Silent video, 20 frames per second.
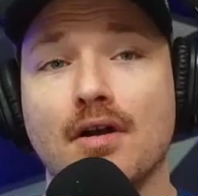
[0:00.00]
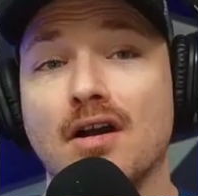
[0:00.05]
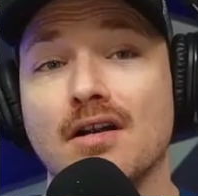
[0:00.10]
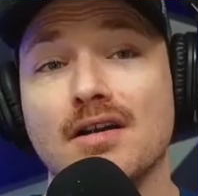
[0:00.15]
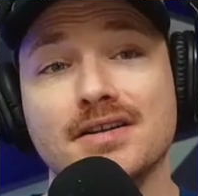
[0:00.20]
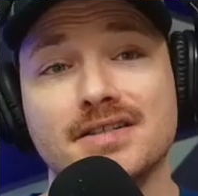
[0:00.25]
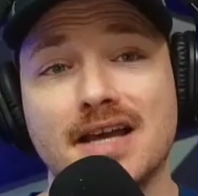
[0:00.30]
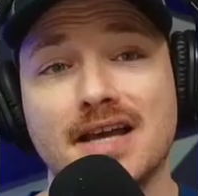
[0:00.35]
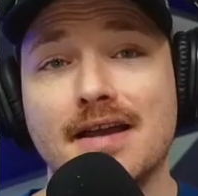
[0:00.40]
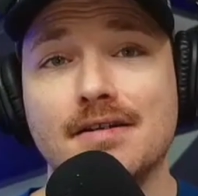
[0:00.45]
Our
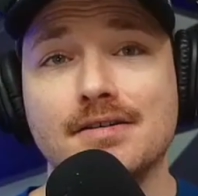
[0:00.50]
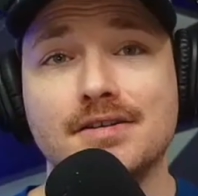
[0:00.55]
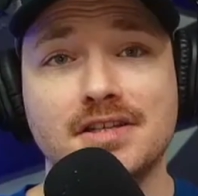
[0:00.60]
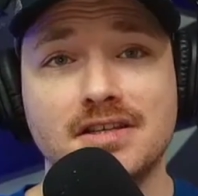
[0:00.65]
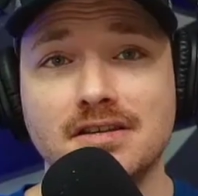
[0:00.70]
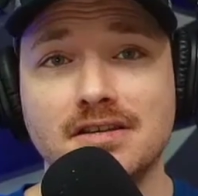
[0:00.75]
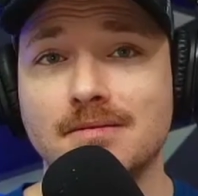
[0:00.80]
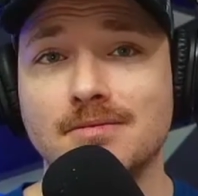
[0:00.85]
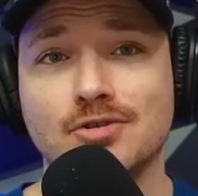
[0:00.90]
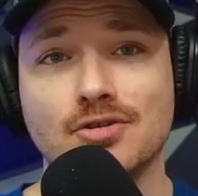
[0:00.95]
entire
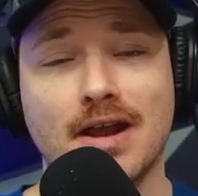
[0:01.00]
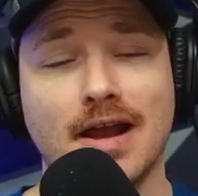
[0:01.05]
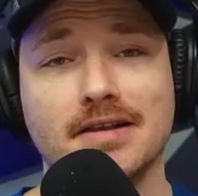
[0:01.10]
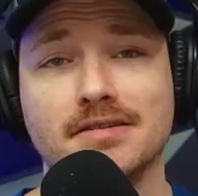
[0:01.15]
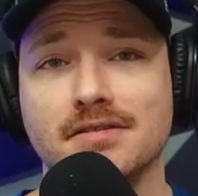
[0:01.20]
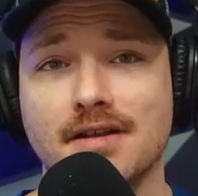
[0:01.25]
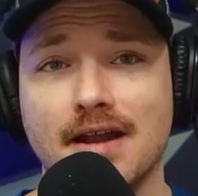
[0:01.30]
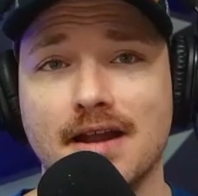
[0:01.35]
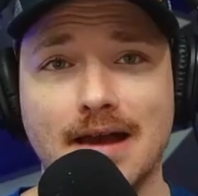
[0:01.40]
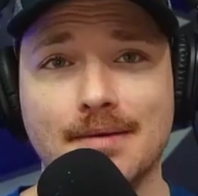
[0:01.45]
team tracks
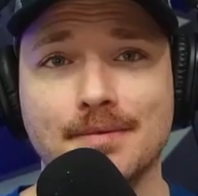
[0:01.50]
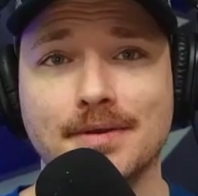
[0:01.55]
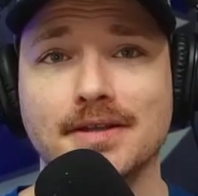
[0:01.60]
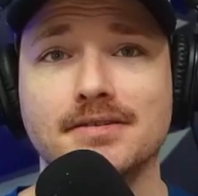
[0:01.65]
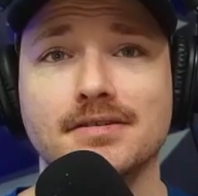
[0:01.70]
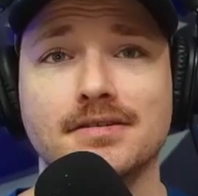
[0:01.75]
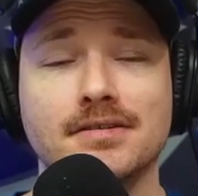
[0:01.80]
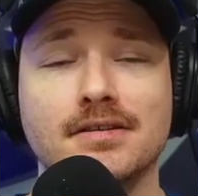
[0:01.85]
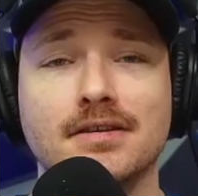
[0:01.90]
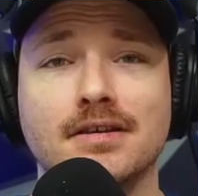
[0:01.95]
their
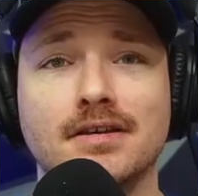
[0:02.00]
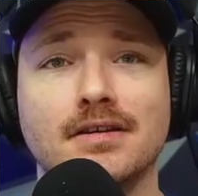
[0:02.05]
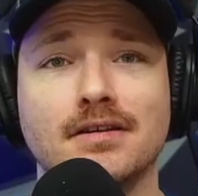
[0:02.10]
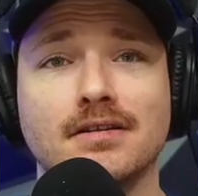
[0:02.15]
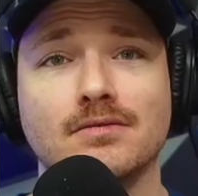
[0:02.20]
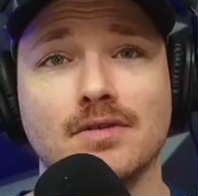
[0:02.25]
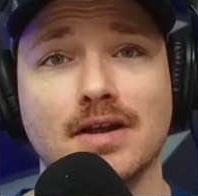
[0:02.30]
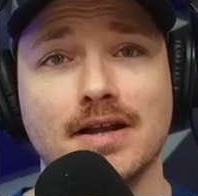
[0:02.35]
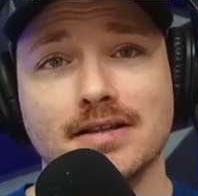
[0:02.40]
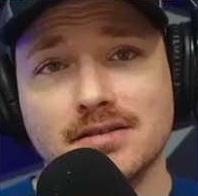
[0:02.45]
habits,
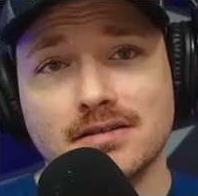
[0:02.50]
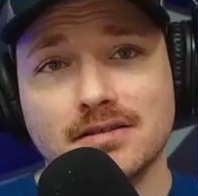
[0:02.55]
right?